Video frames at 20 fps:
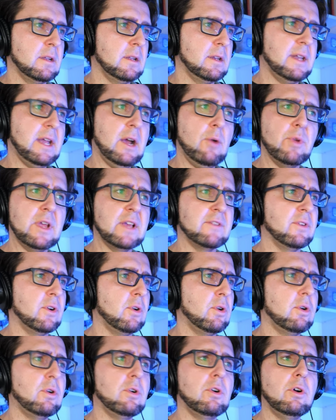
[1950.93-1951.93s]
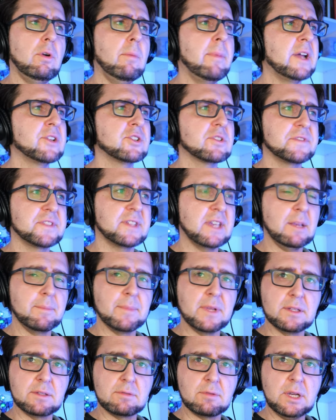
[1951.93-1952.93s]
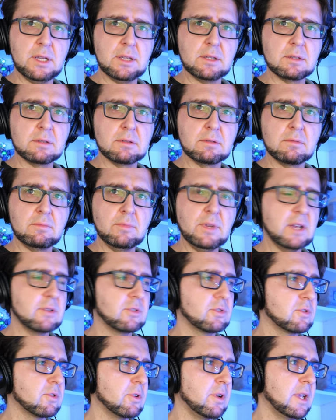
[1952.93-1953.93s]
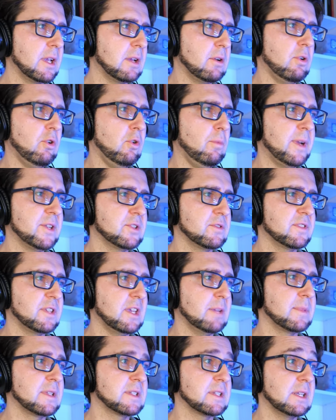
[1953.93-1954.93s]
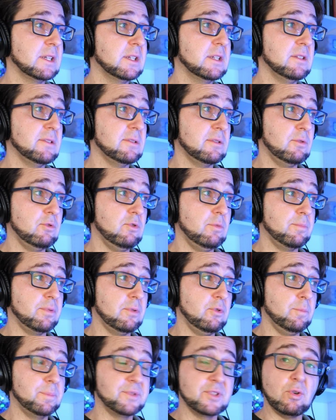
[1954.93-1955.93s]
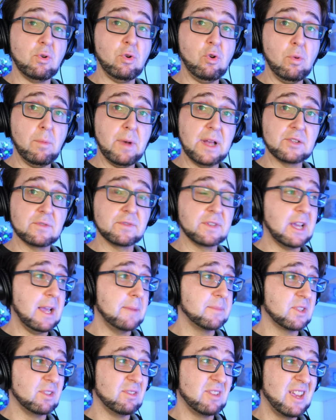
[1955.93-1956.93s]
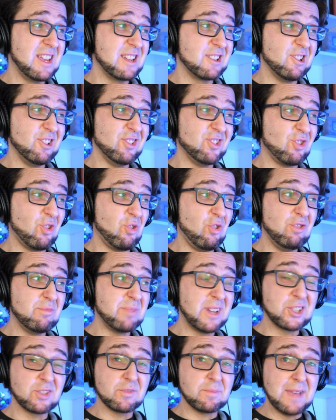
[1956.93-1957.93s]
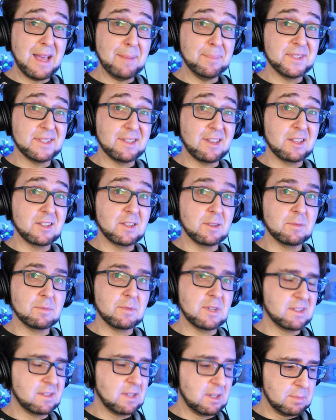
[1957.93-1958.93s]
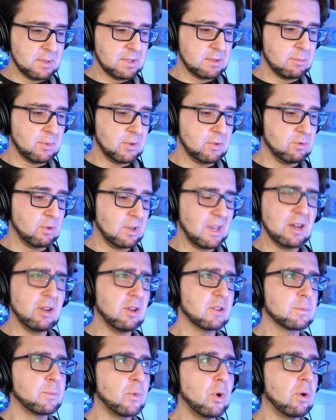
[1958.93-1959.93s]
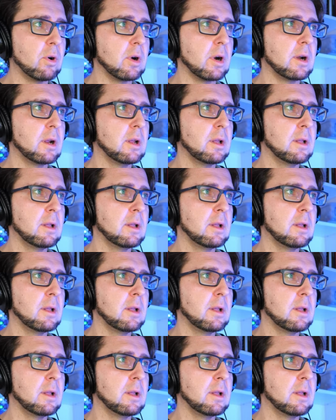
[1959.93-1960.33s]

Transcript: now we have a whole bunch of segments, right? we are drawing a whole bunch of segments. Like this loop loops a whole bunch of times. There is a whole bunch of map states in this segment, and we're doing a lot more.